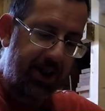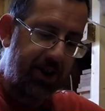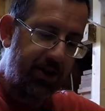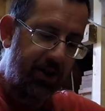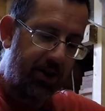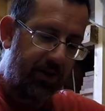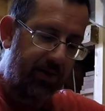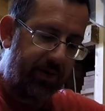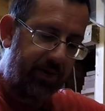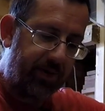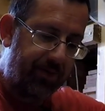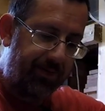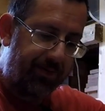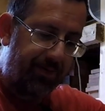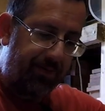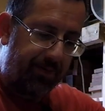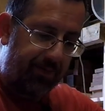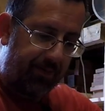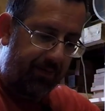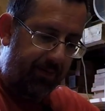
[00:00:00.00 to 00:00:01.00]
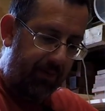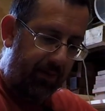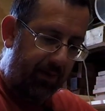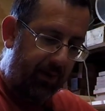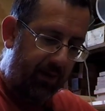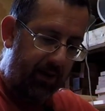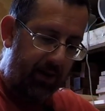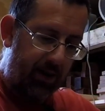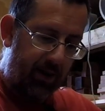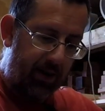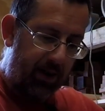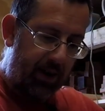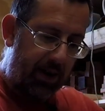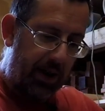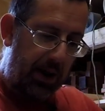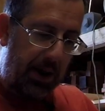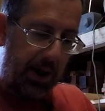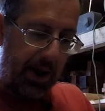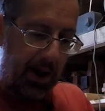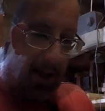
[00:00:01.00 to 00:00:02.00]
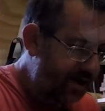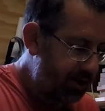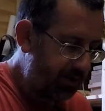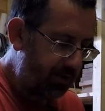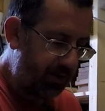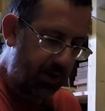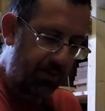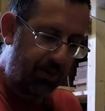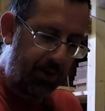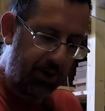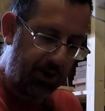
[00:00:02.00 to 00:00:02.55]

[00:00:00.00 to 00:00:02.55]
these off, so I'm going to